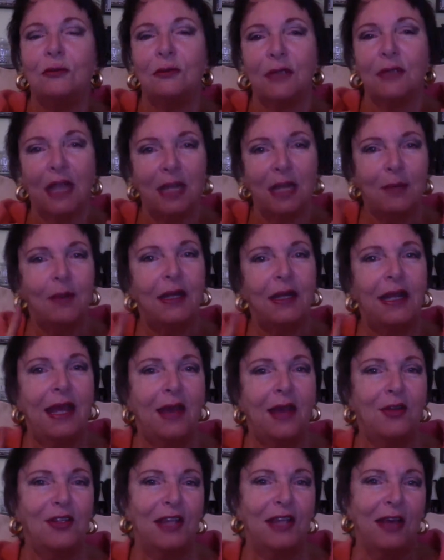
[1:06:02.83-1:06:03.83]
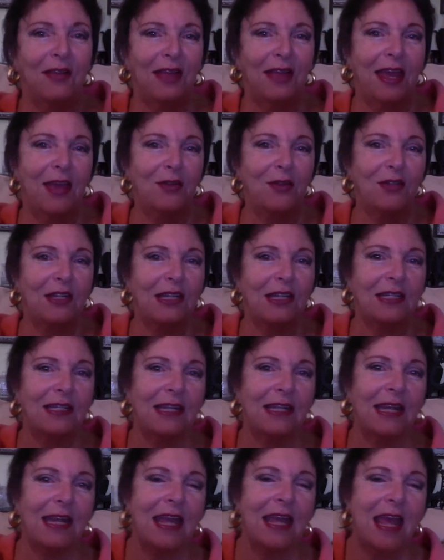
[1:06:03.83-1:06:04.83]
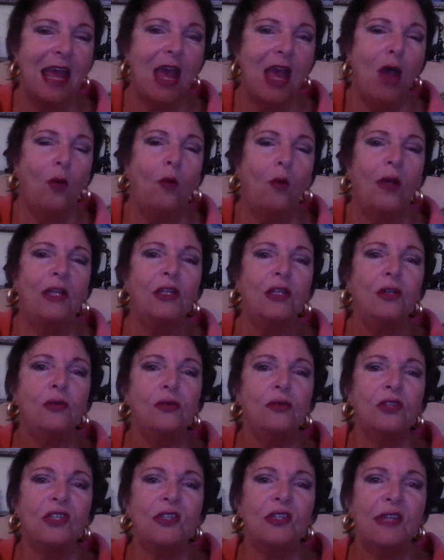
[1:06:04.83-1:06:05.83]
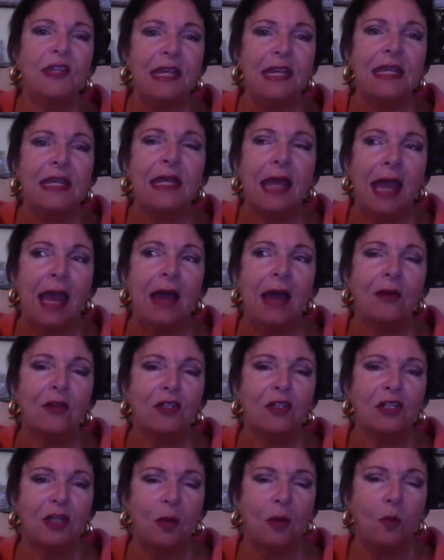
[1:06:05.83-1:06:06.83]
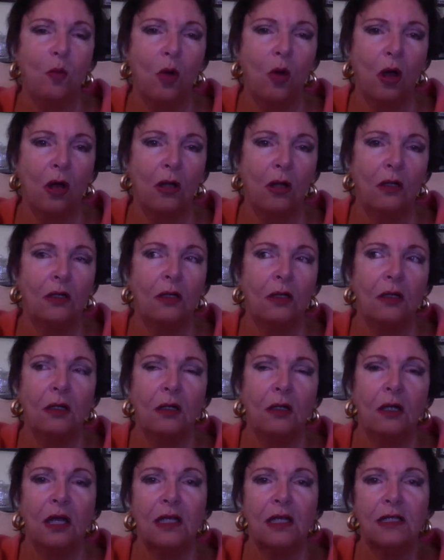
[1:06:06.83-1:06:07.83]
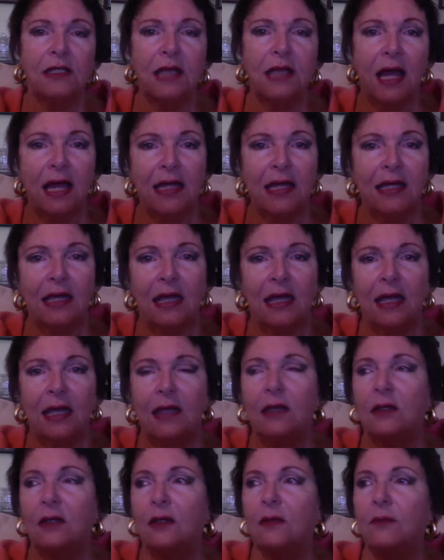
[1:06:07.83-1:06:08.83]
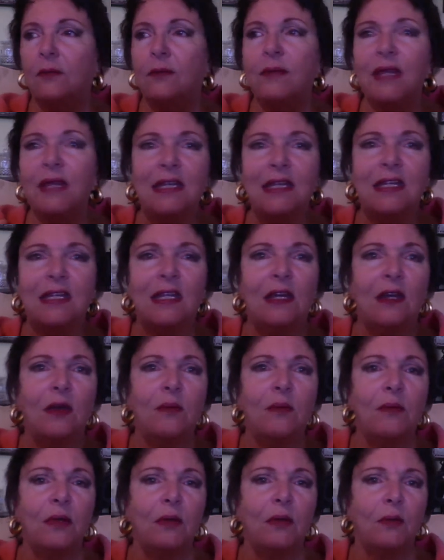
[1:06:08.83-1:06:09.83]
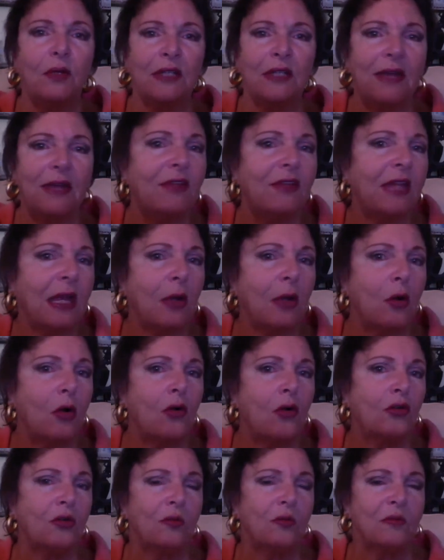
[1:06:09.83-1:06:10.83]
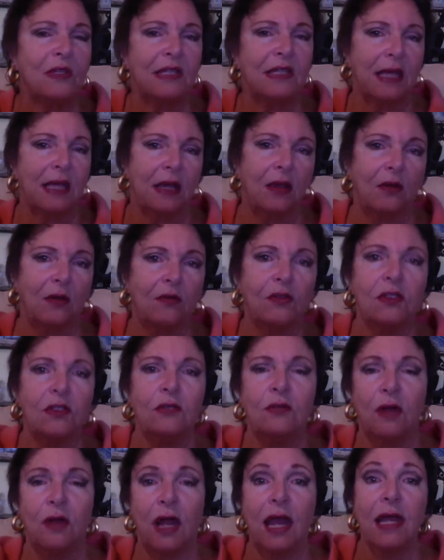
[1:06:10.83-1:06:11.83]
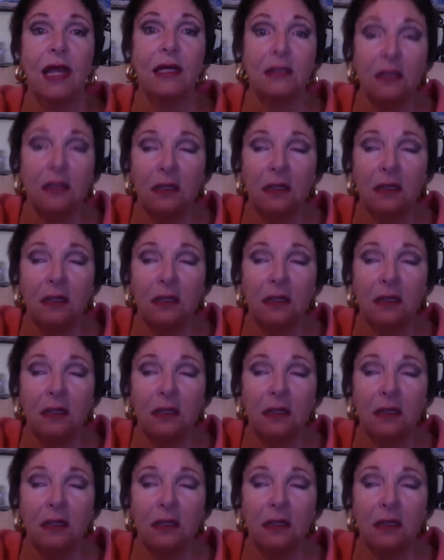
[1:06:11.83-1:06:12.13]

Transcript: anybody else out there who's listening, when you seek out someone, a psychic, a medium, or whatever they call themselves, right?